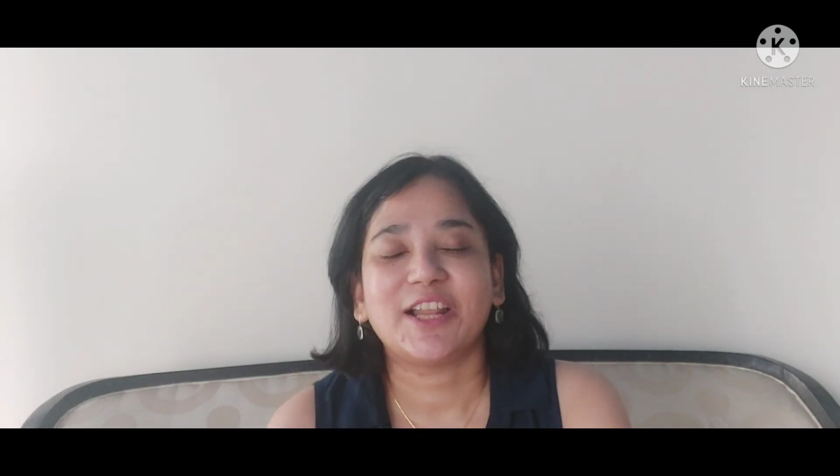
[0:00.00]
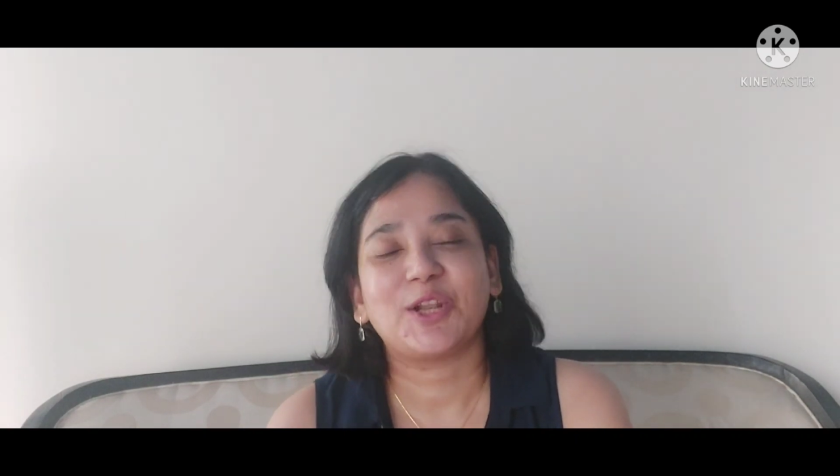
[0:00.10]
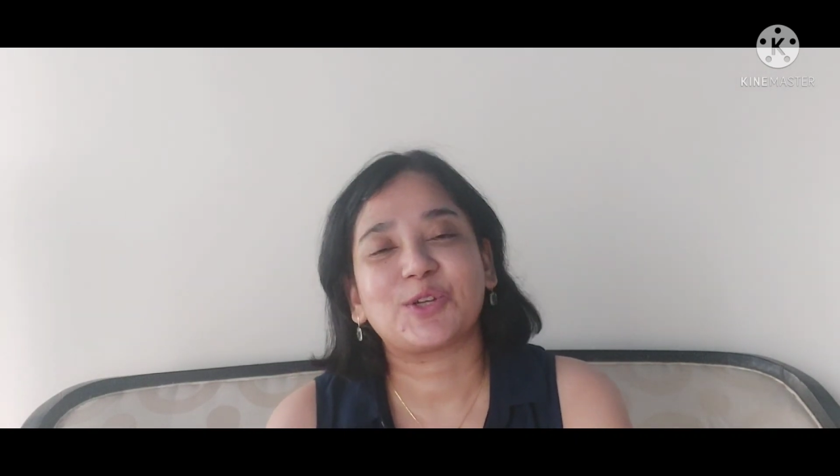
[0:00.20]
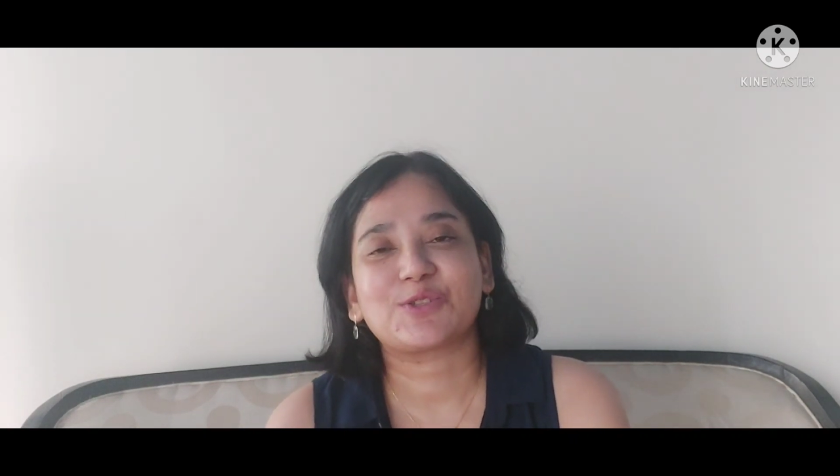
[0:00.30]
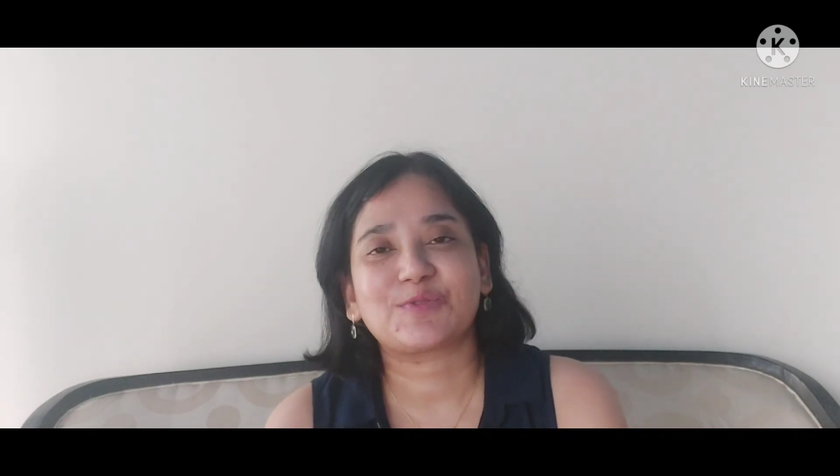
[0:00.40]

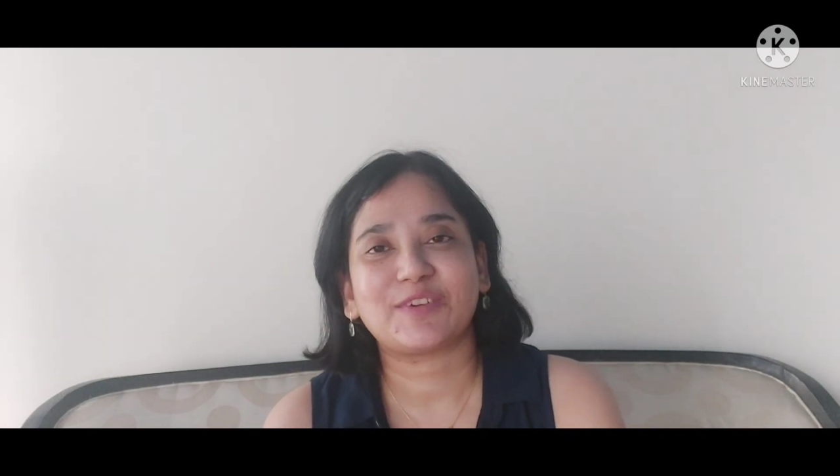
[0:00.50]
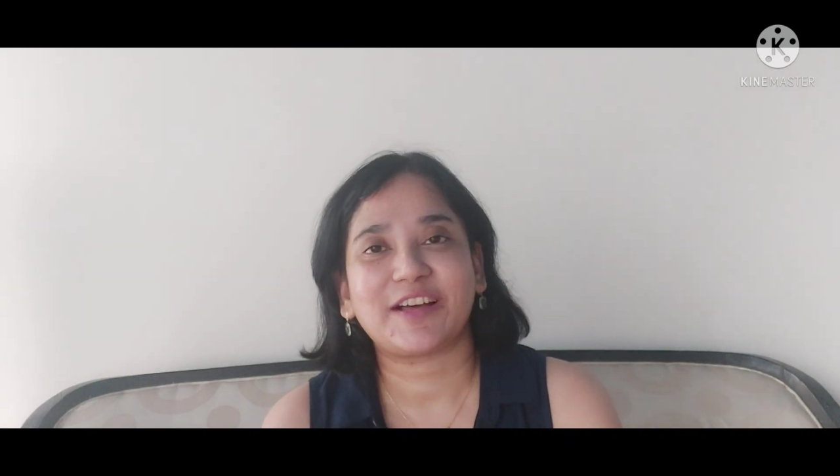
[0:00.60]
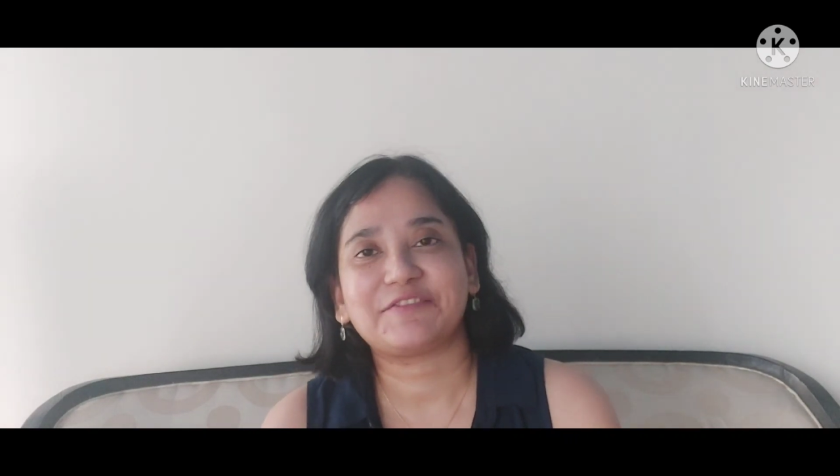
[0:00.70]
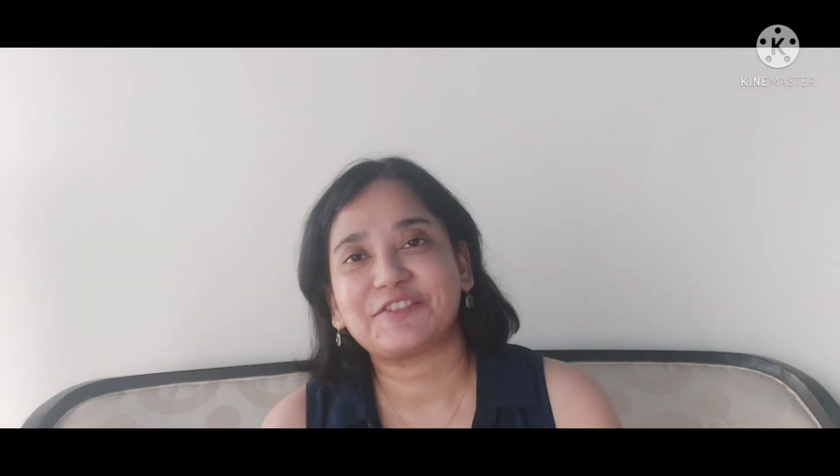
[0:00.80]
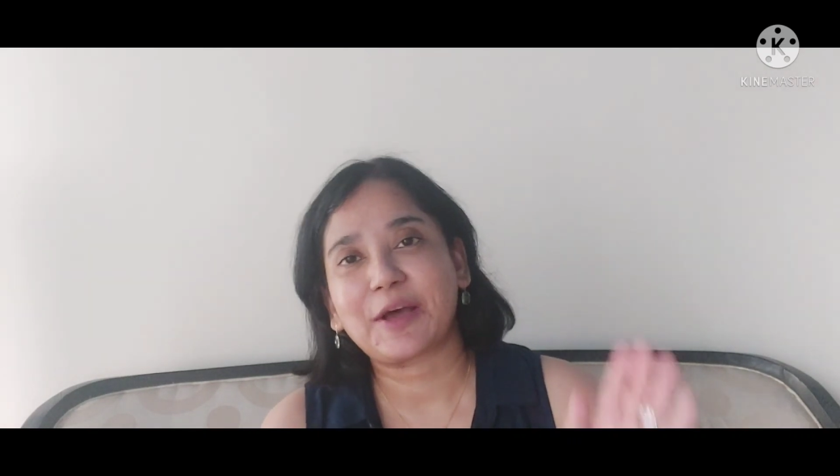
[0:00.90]
lots of
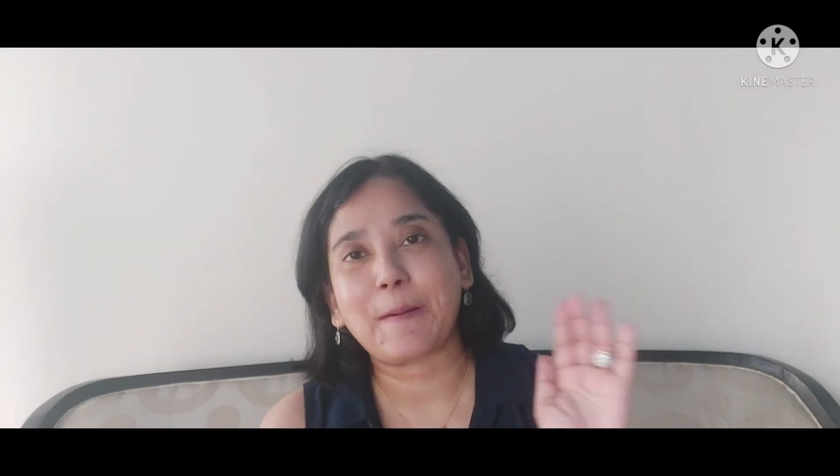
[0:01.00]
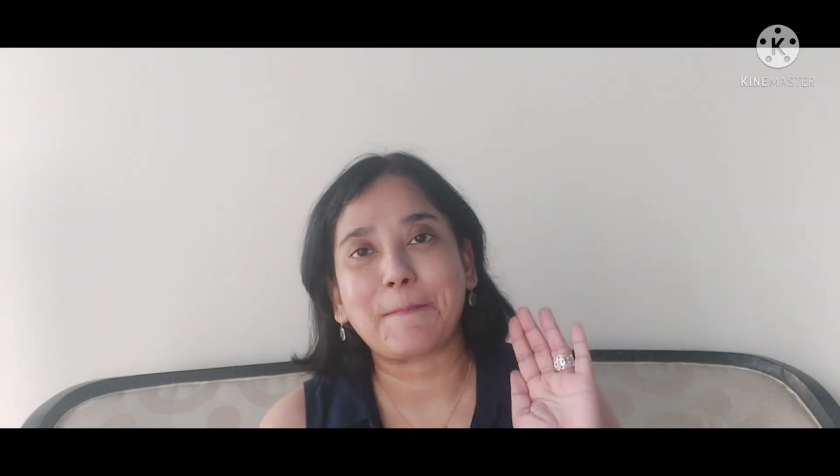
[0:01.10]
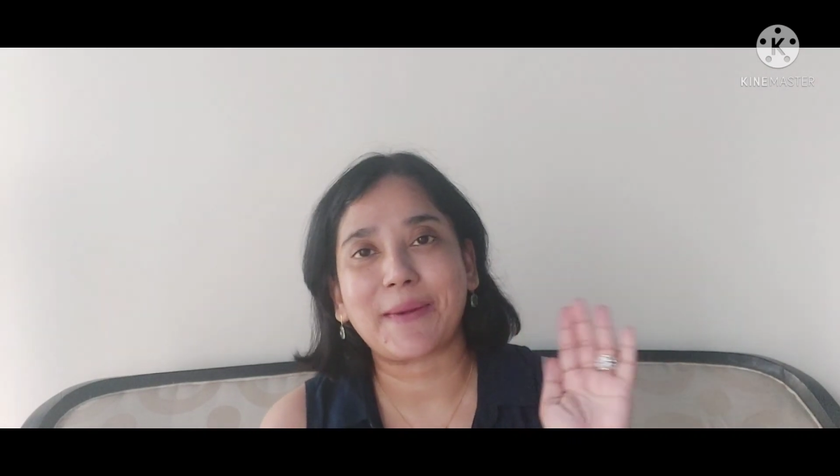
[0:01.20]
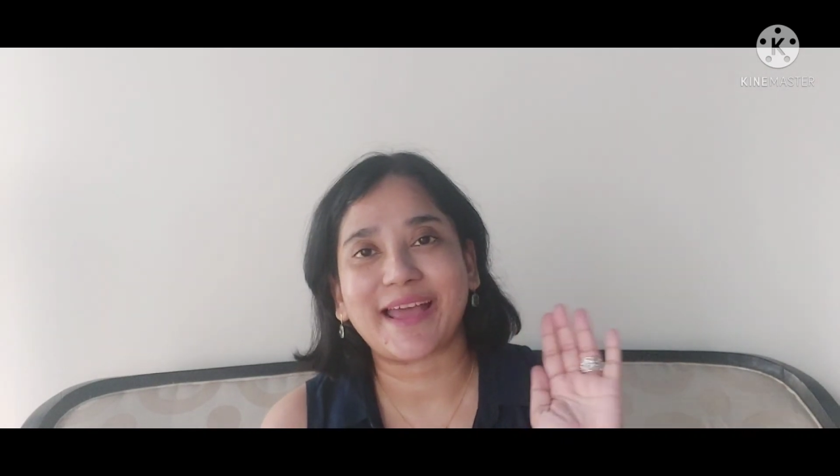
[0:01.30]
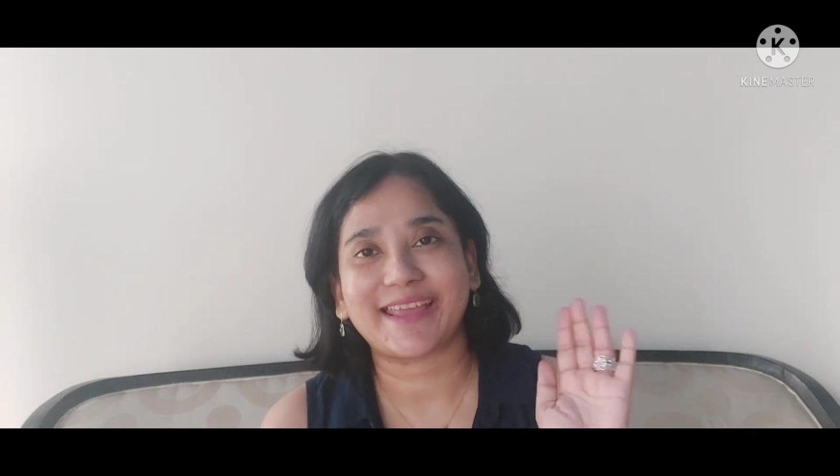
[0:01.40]

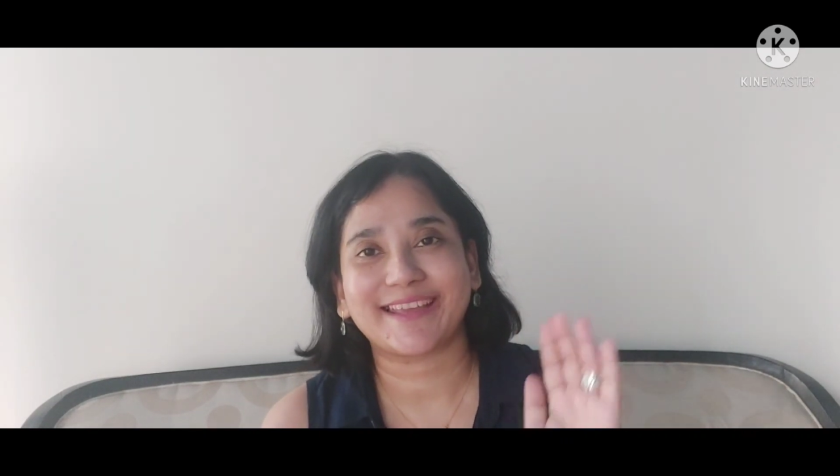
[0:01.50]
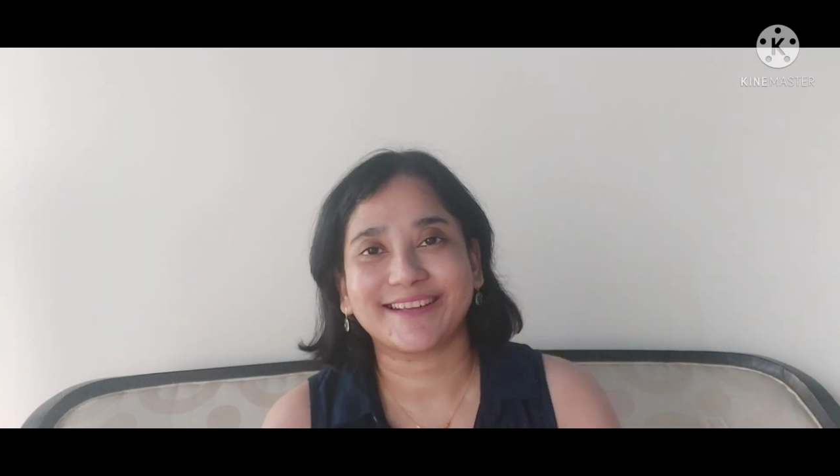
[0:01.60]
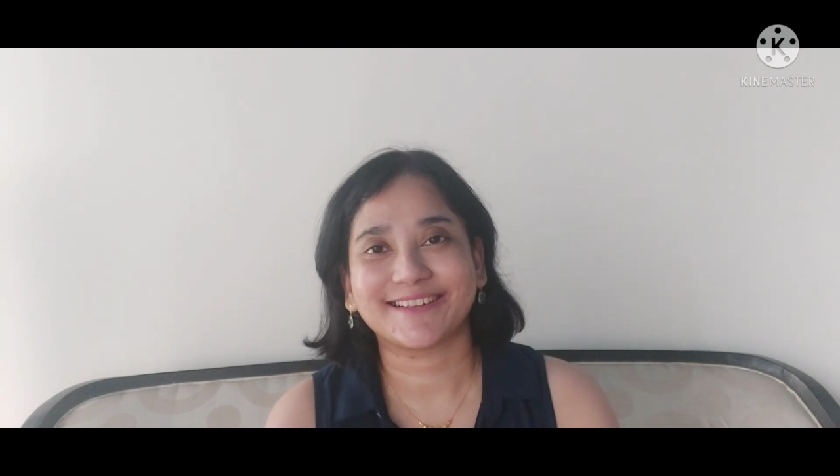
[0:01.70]
love.